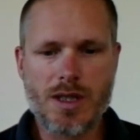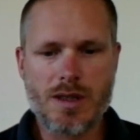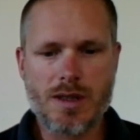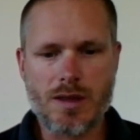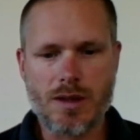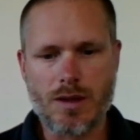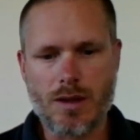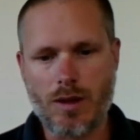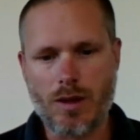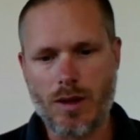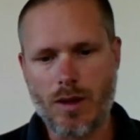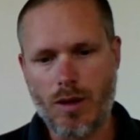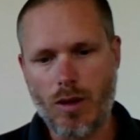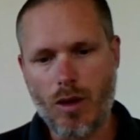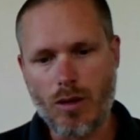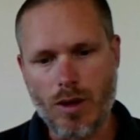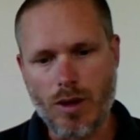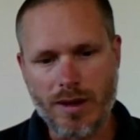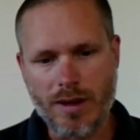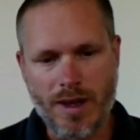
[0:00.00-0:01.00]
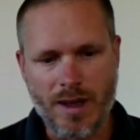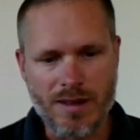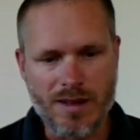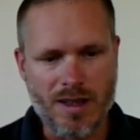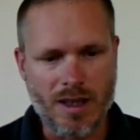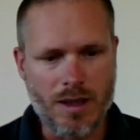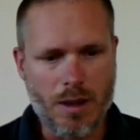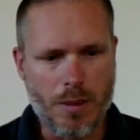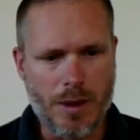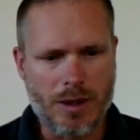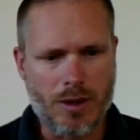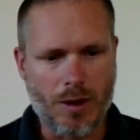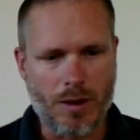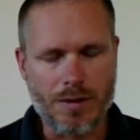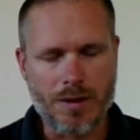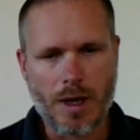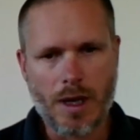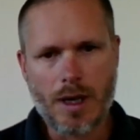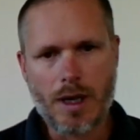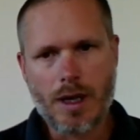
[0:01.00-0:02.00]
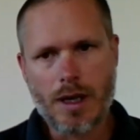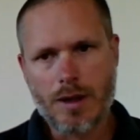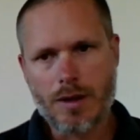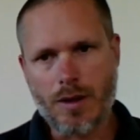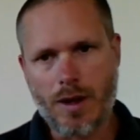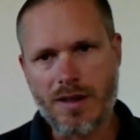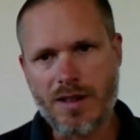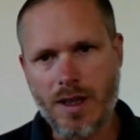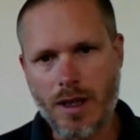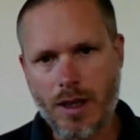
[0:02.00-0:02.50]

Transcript: is around 10 centimeters. Mm-hmm. So I